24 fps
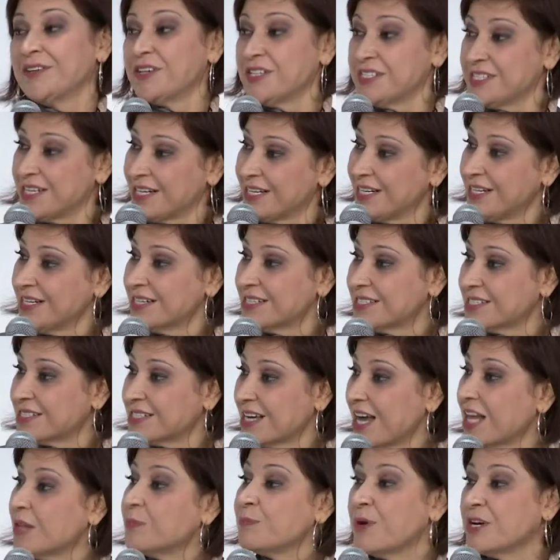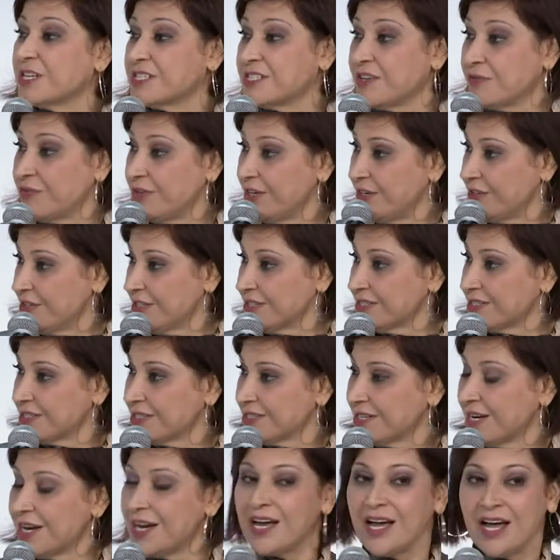resilience and perseverance,
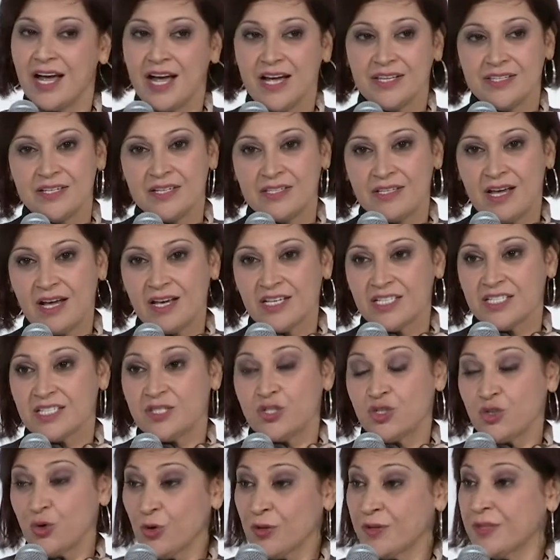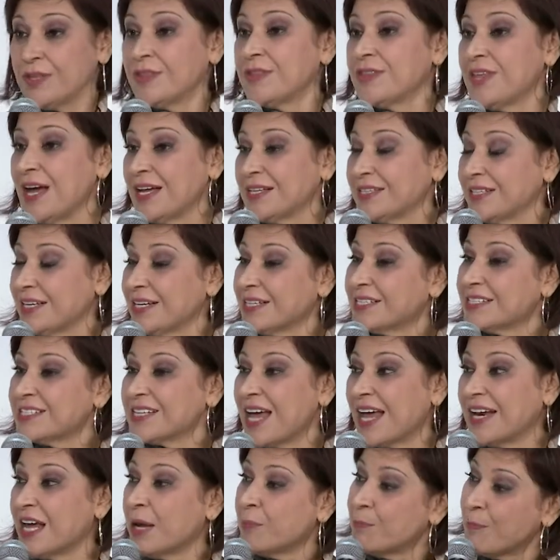and it has shown that it's
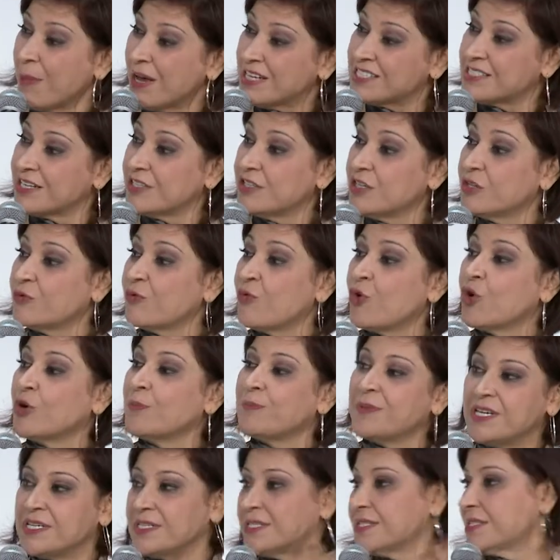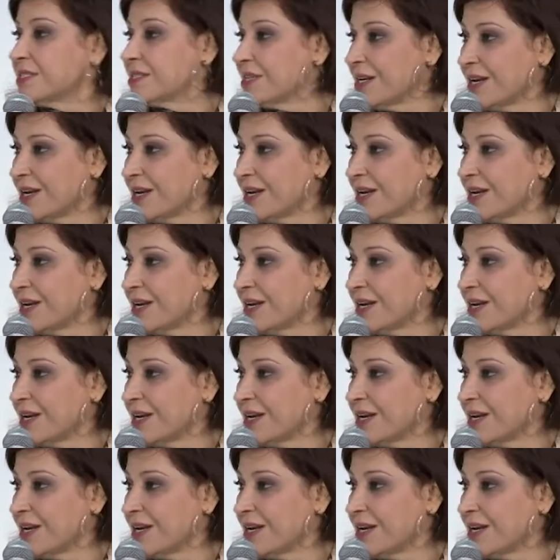an ambassador for peace